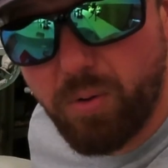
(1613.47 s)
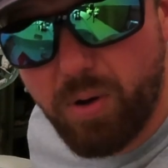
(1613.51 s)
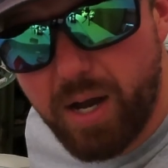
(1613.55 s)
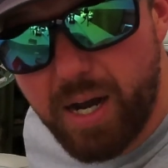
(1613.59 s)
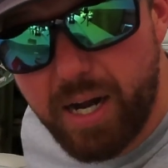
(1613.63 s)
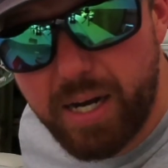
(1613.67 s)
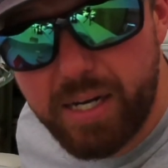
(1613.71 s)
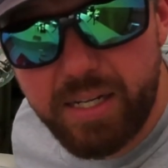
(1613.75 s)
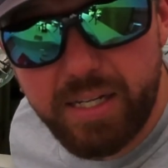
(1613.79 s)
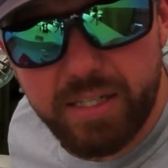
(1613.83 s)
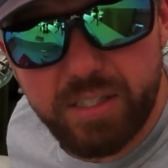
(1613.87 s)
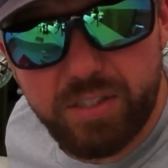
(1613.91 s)

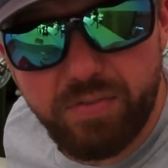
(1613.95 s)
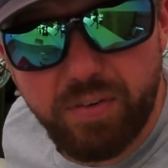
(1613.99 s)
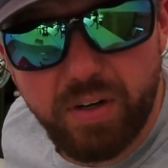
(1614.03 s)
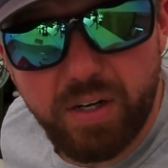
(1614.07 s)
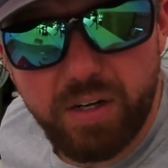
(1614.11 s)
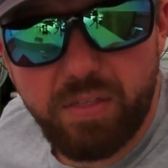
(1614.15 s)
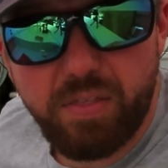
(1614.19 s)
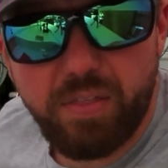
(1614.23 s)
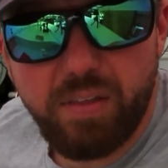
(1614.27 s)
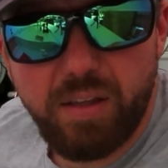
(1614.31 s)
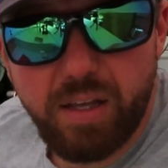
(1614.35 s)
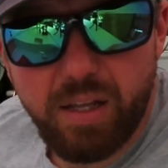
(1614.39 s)
wide, gets
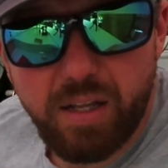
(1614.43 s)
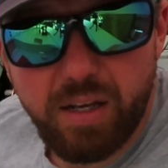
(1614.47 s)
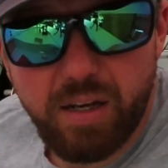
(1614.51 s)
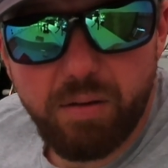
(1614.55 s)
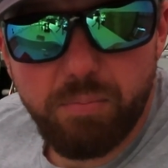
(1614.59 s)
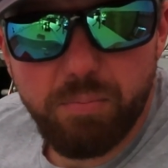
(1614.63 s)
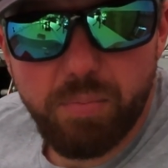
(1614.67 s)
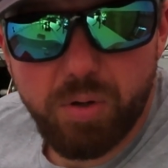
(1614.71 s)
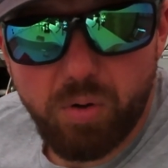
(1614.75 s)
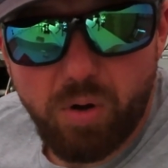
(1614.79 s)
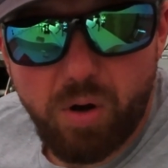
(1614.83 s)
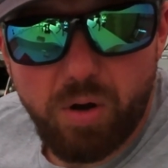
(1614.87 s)
very
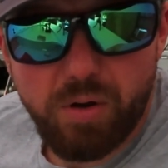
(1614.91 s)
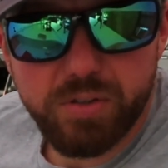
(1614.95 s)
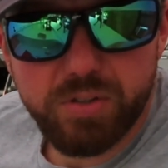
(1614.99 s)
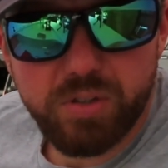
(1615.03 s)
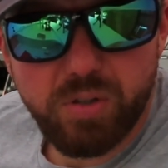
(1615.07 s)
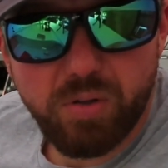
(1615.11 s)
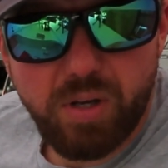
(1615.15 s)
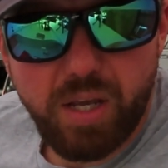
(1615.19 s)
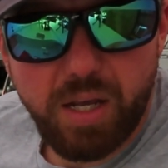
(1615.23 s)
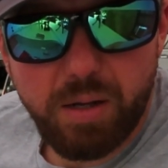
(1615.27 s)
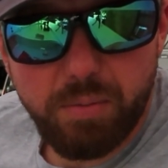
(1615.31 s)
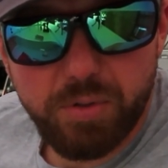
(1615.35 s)
thin, but
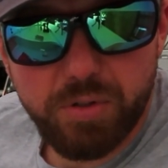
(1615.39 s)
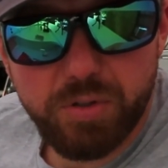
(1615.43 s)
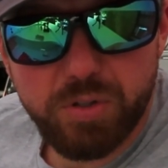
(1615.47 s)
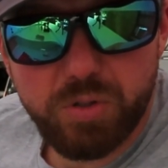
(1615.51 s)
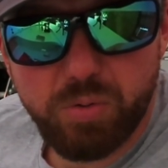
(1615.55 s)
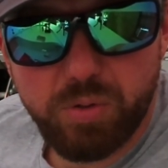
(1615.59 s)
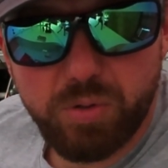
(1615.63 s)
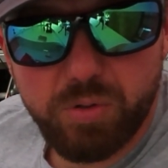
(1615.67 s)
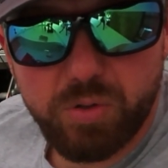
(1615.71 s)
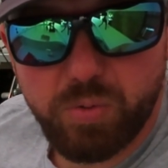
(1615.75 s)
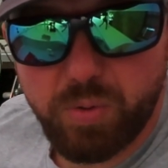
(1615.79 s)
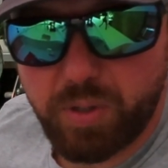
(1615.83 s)
also came
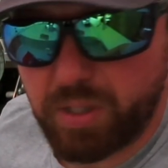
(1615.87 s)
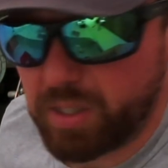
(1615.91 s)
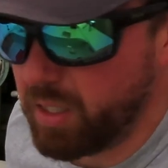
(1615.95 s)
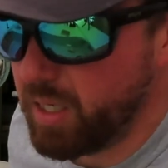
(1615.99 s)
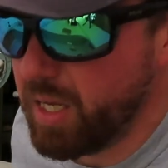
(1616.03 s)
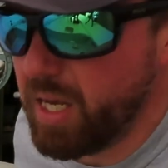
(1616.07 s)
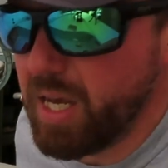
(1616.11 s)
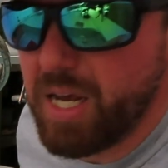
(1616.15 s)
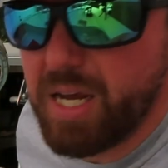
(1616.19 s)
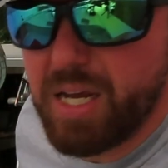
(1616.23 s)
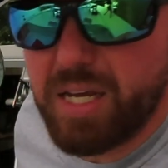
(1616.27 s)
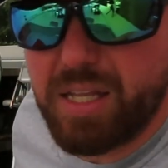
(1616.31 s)
loose when it was wiggling.
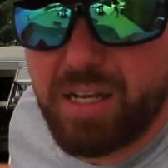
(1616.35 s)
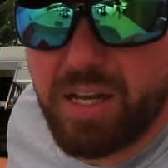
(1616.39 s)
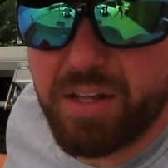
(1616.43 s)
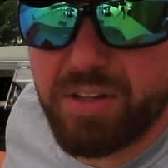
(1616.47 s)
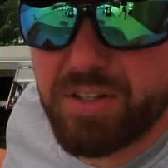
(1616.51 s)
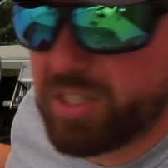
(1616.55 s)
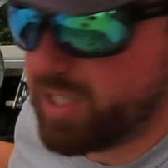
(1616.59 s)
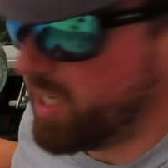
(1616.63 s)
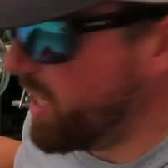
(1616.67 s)
The other